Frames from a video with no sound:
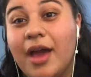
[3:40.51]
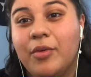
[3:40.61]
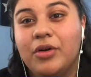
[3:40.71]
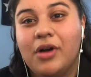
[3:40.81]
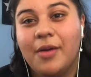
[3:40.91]

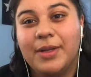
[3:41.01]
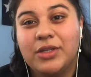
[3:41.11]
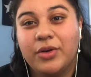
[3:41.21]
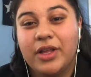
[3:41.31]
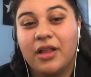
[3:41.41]
Well, I've been
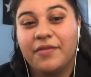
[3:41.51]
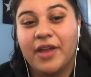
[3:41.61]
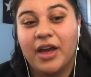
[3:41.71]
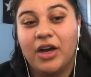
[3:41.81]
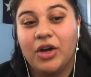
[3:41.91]
talking enough
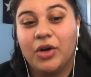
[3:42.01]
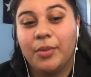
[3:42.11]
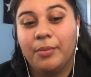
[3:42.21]
now,